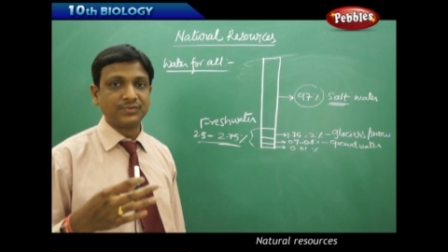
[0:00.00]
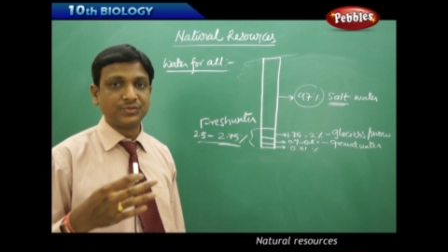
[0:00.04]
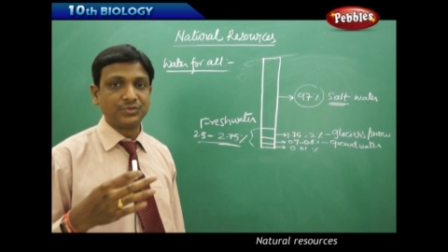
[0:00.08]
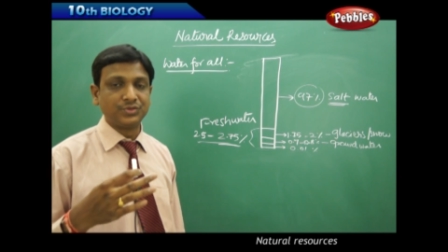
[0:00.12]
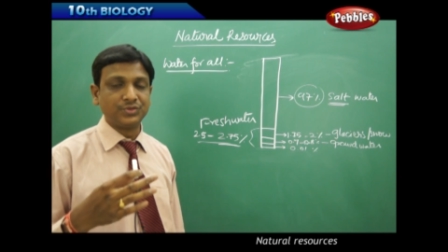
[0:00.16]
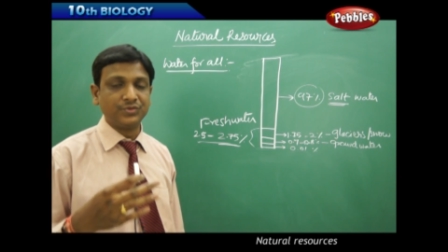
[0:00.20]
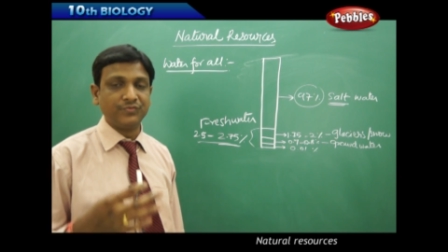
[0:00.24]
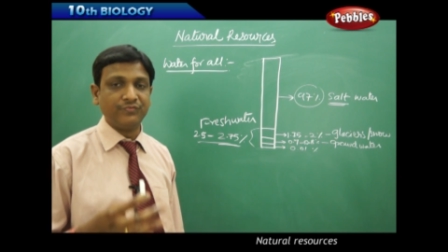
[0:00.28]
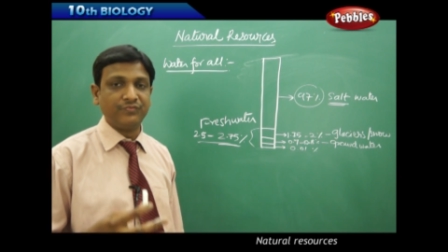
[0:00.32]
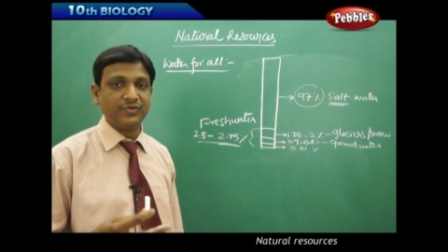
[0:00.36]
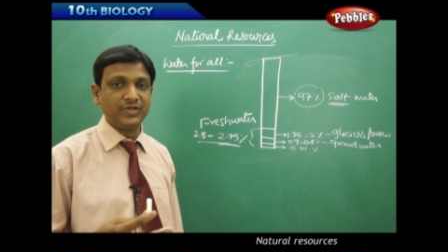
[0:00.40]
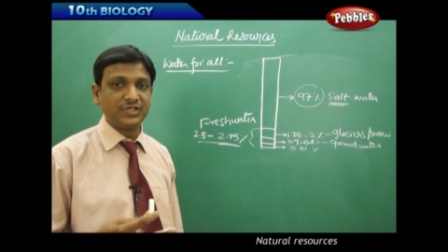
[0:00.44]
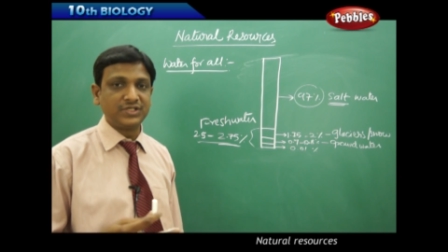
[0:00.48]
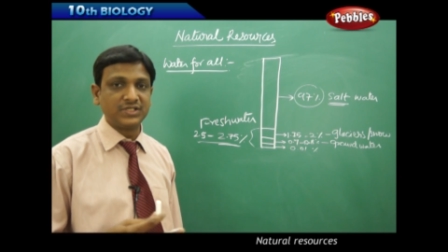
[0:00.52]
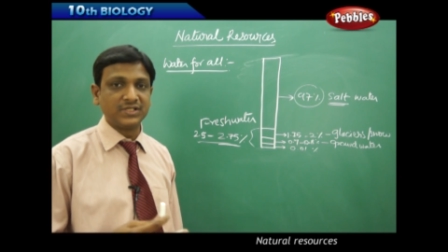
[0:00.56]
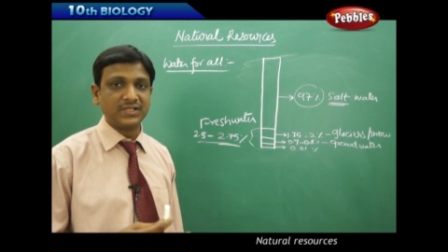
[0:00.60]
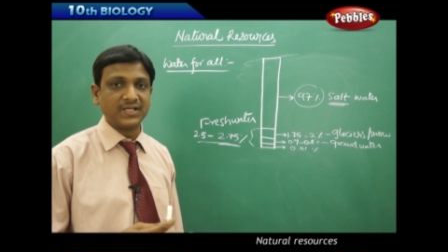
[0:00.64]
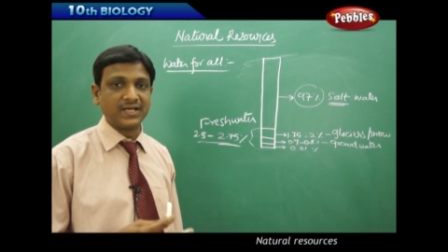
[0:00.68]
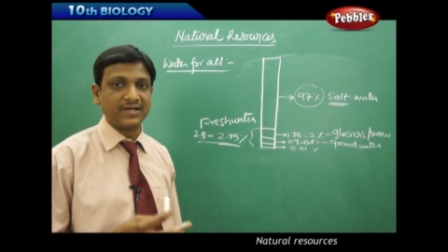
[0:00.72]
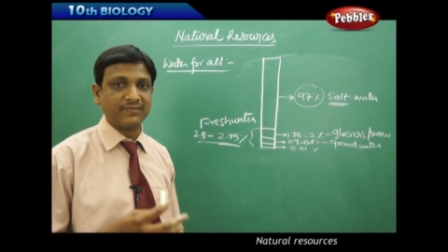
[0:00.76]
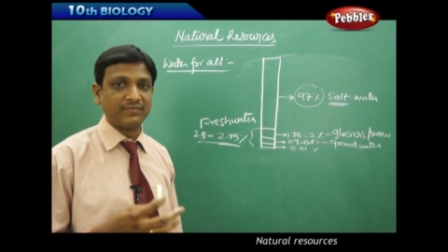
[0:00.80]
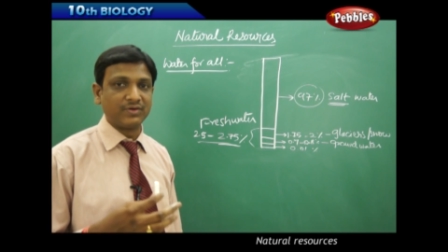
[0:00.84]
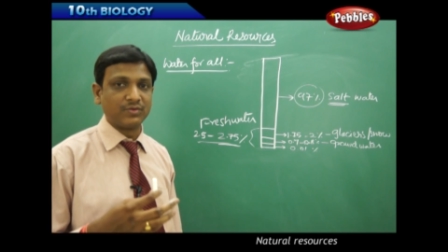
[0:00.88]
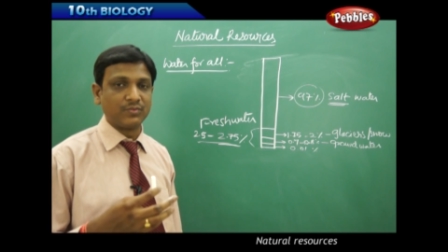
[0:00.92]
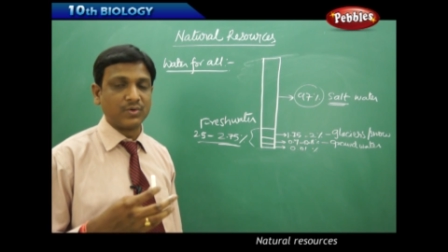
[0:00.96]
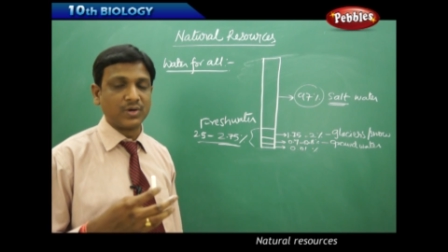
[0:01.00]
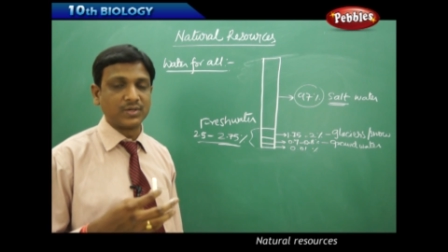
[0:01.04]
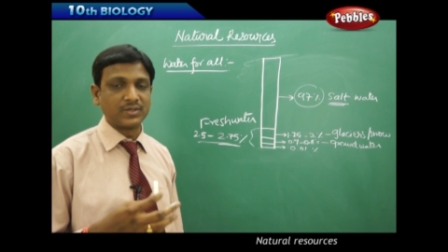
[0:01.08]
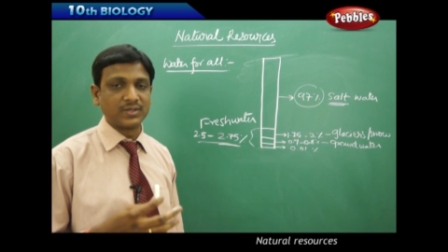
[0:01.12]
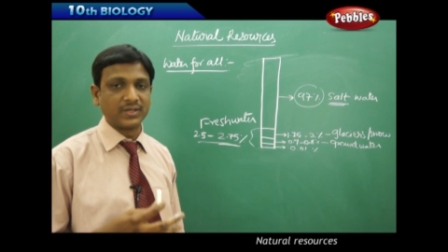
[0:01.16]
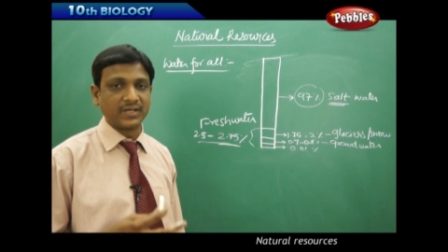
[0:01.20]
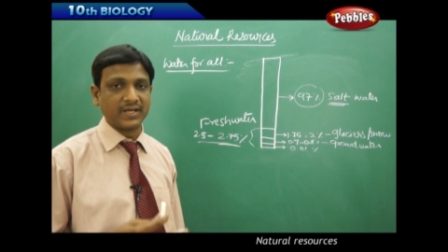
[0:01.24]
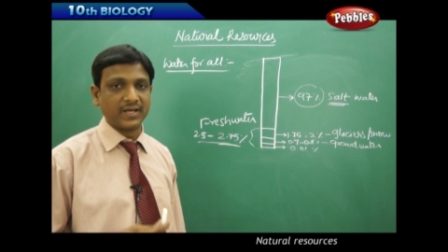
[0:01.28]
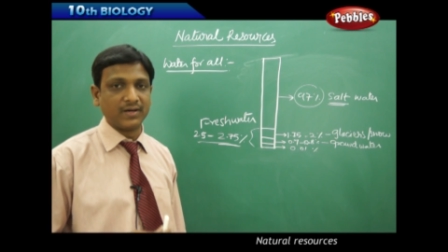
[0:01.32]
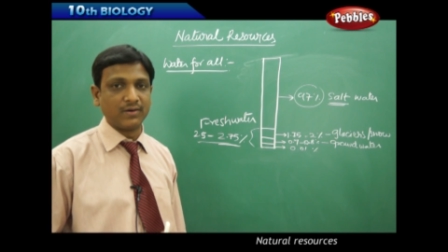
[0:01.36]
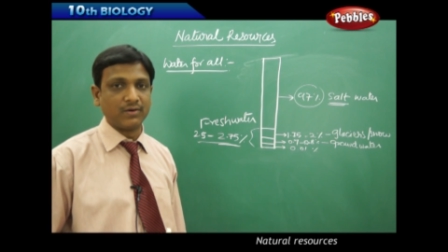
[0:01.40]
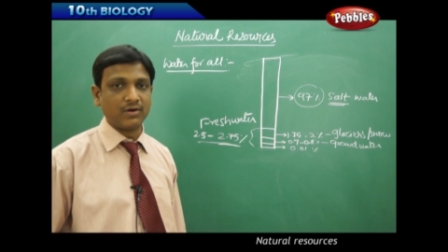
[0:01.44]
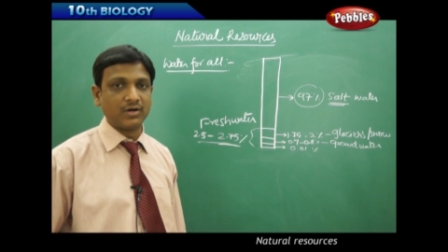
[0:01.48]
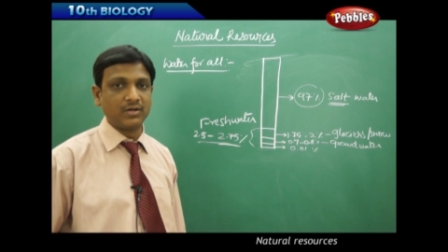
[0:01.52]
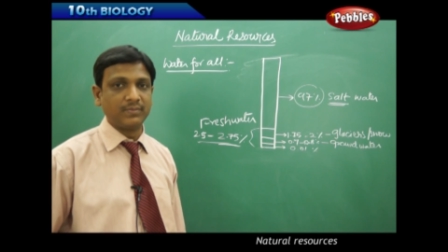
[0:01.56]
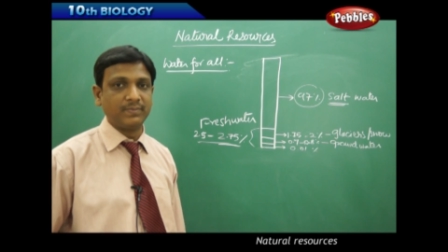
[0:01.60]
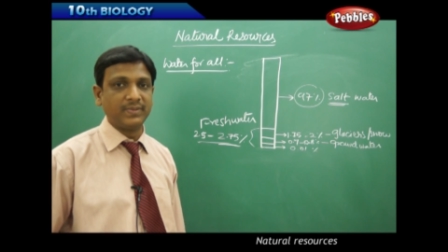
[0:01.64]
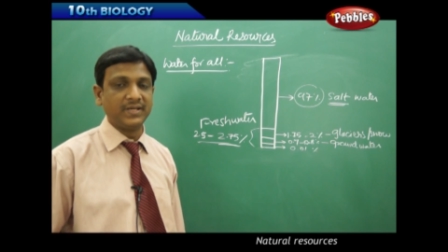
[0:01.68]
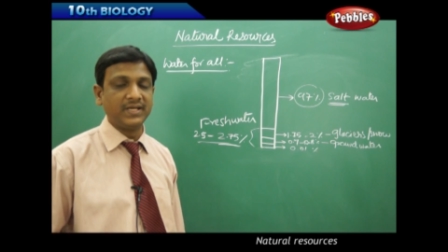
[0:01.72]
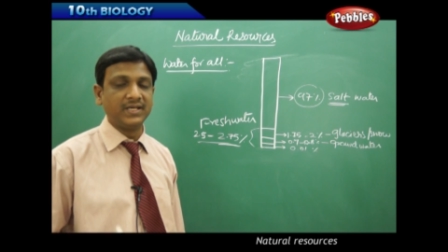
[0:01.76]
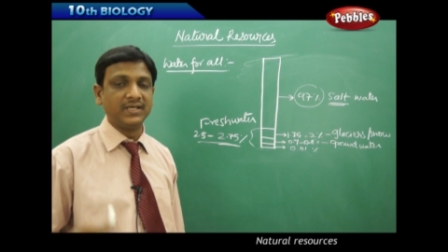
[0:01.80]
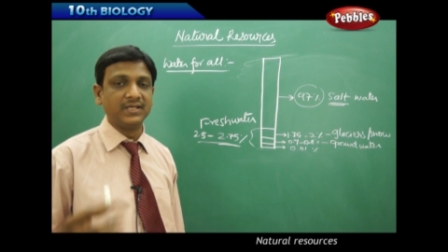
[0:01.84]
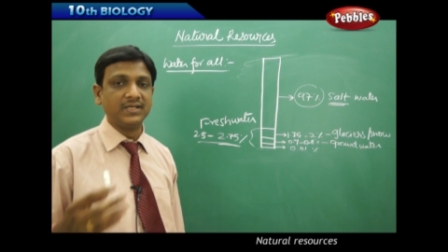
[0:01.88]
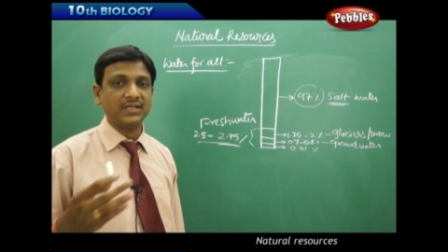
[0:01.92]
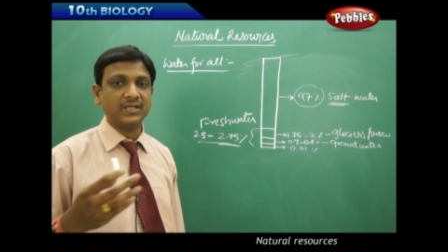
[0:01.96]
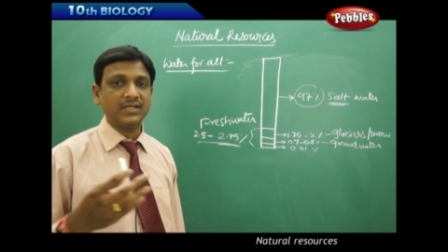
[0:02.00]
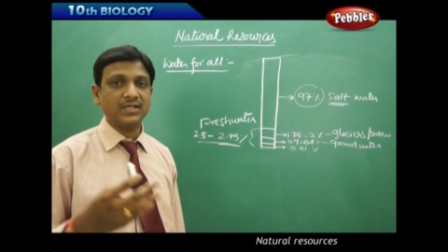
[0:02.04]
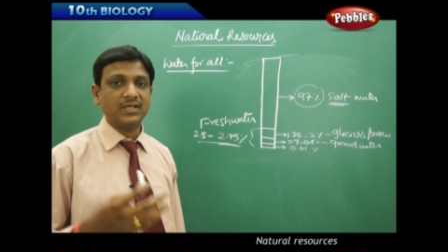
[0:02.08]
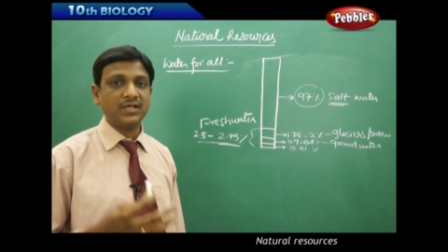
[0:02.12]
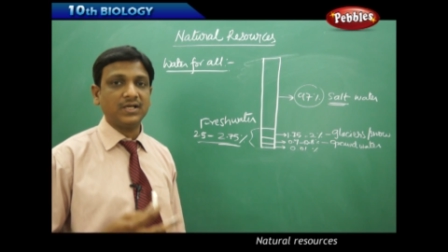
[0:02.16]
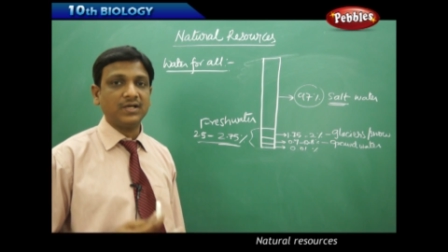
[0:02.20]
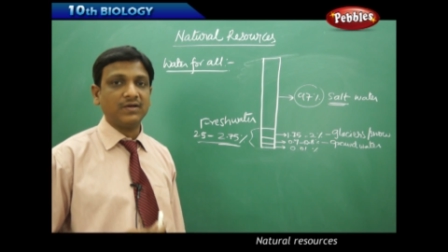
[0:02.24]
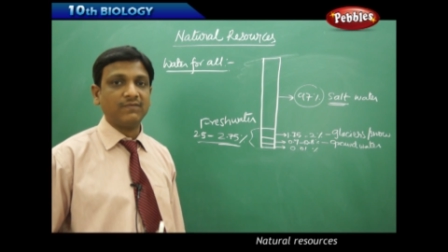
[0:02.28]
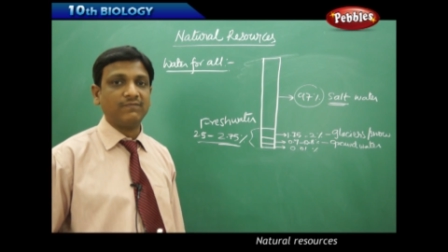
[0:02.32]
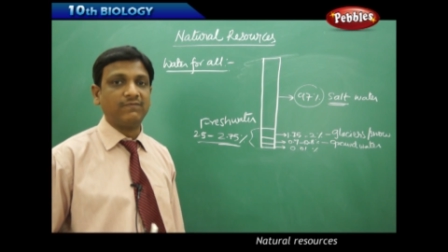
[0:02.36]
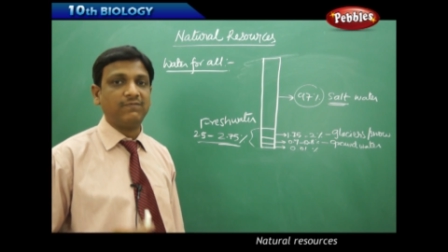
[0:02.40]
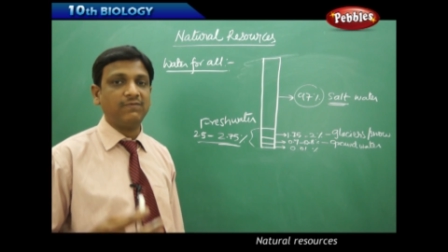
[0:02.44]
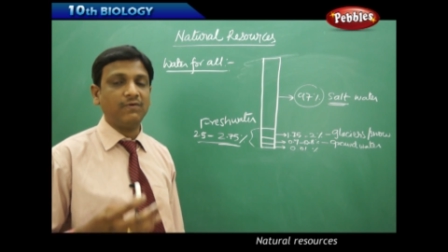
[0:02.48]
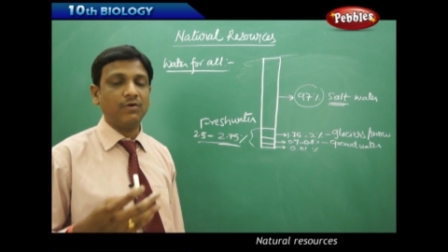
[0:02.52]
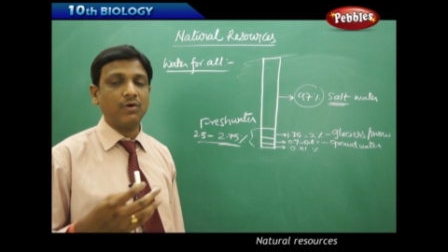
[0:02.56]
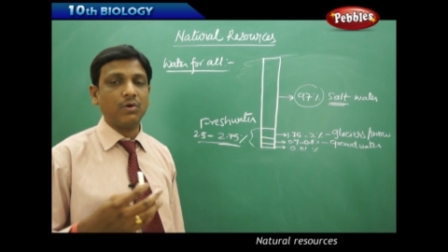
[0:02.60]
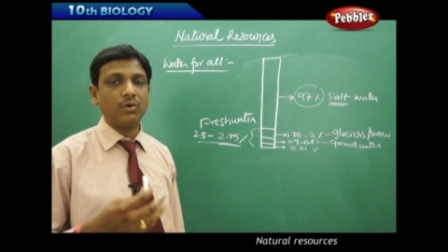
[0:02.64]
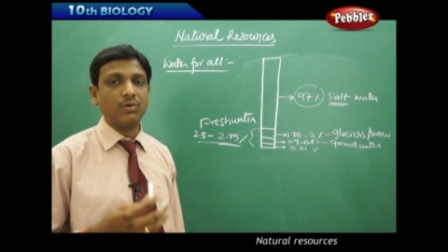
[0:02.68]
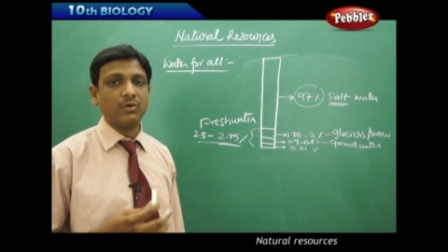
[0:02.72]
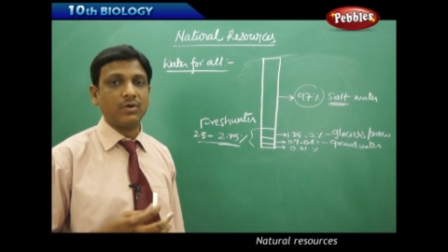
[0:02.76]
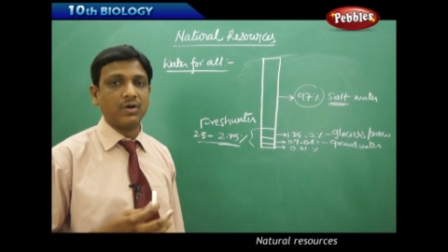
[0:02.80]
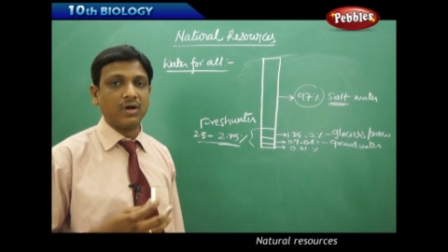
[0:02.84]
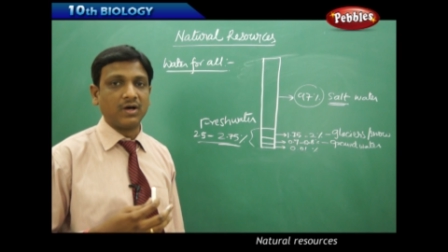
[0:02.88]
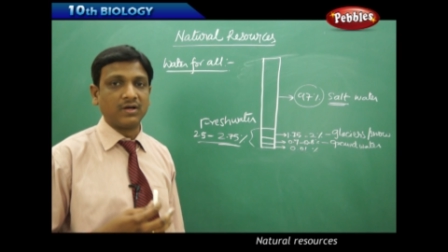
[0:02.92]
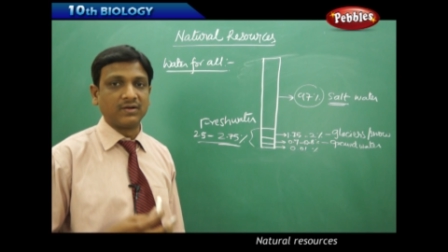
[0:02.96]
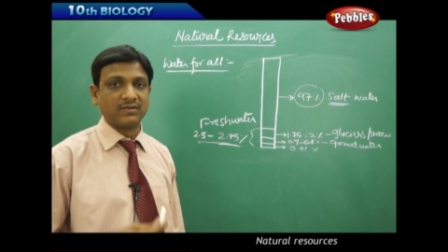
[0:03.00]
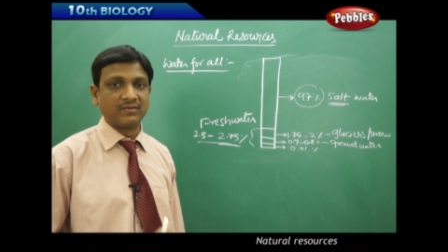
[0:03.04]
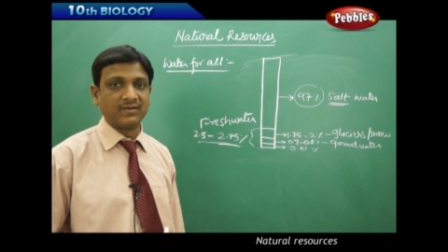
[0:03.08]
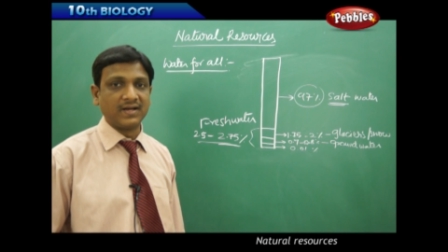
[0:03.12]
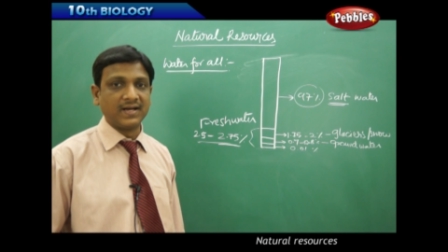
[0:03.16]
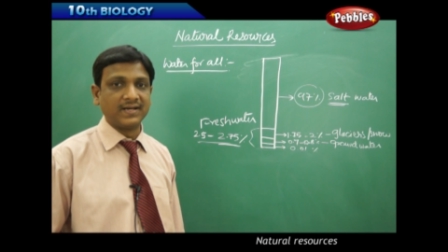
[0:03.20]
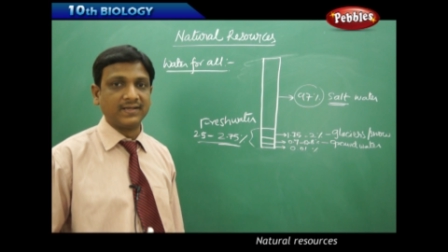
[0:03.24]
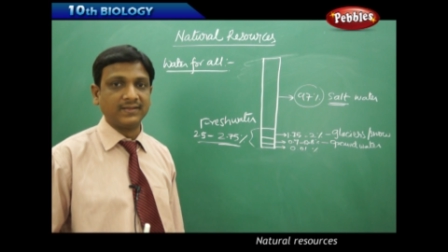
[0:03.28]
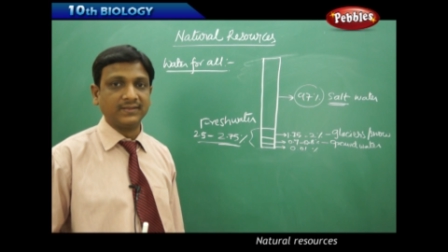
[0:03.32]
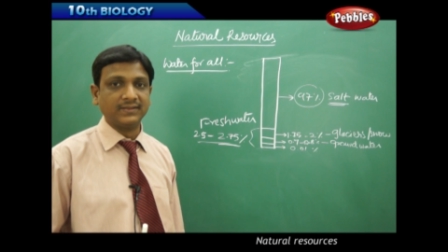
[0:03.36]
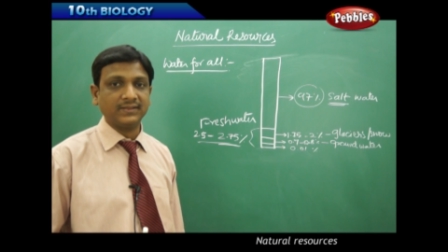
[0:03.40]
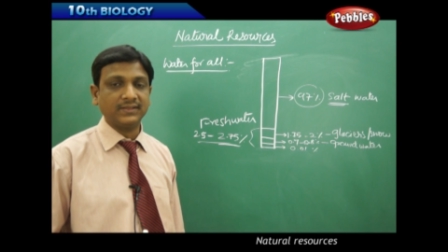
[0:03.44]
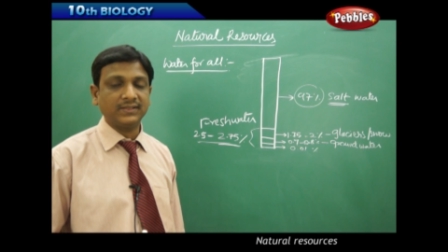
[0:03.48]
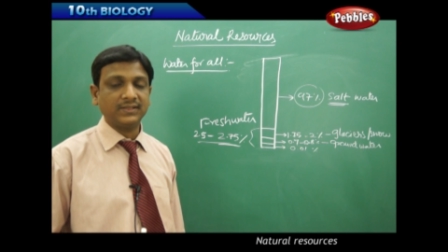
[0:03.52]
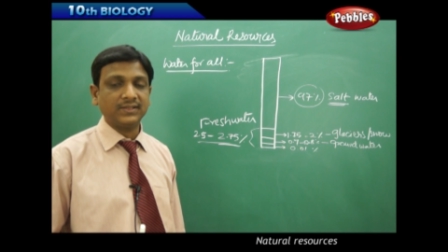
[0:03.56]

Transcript: to which the river water cannot be flowed or run,